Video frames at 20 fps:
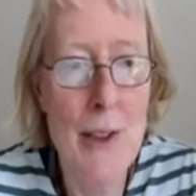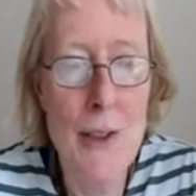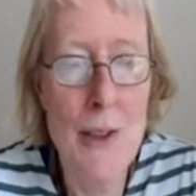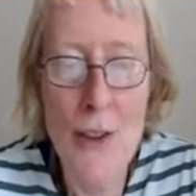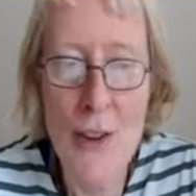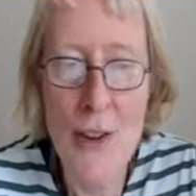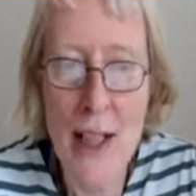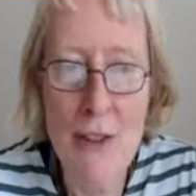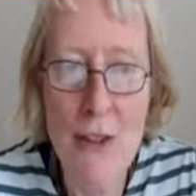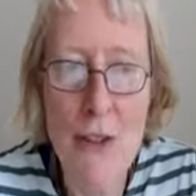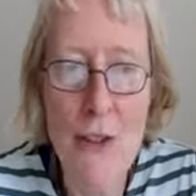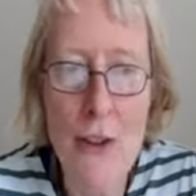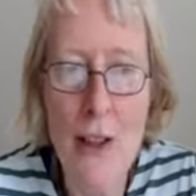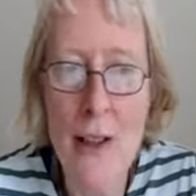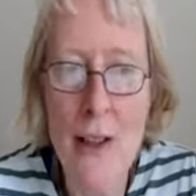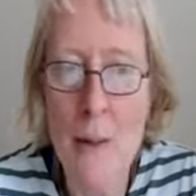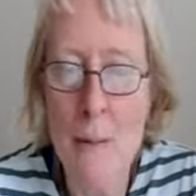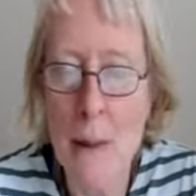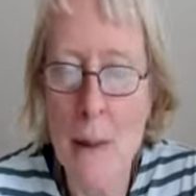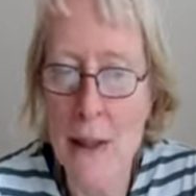and Steph
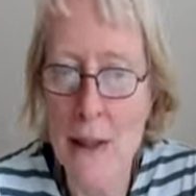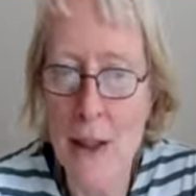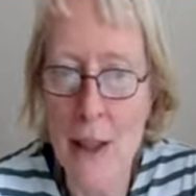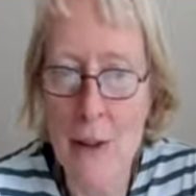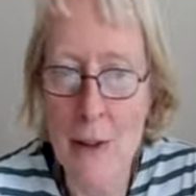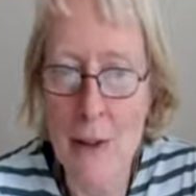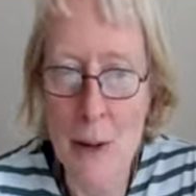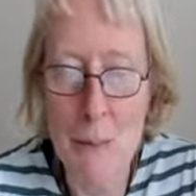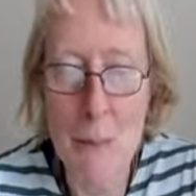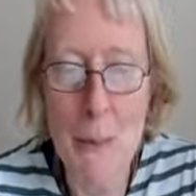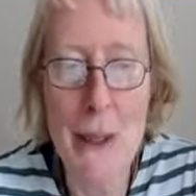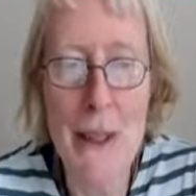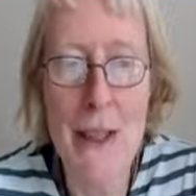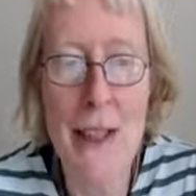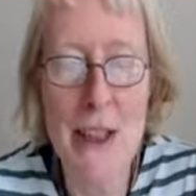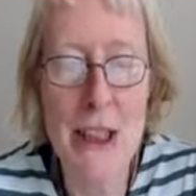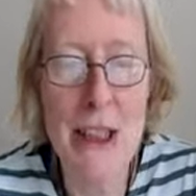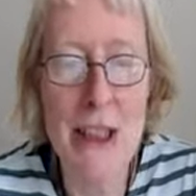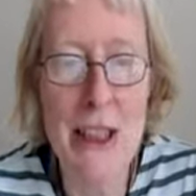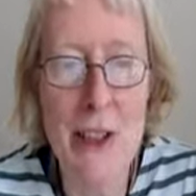are my current
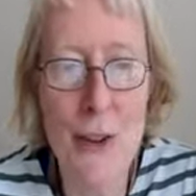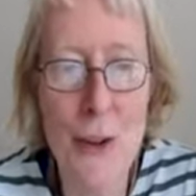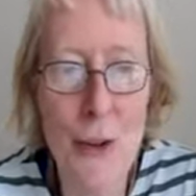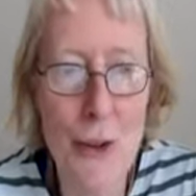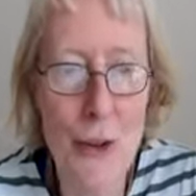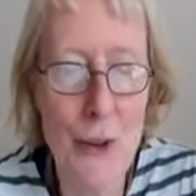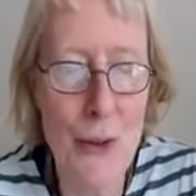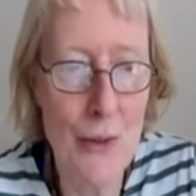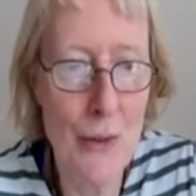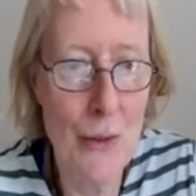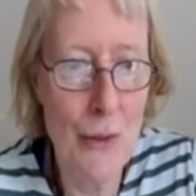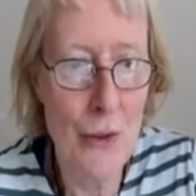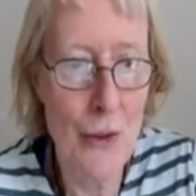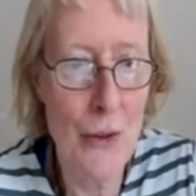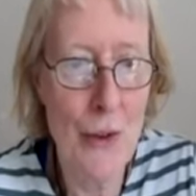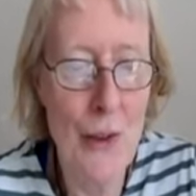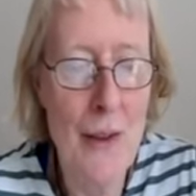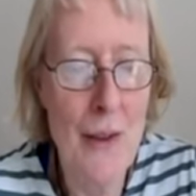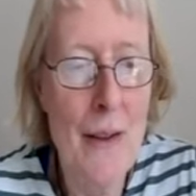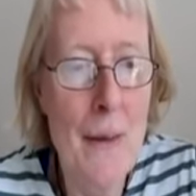PhD
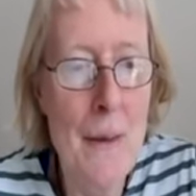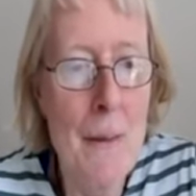students.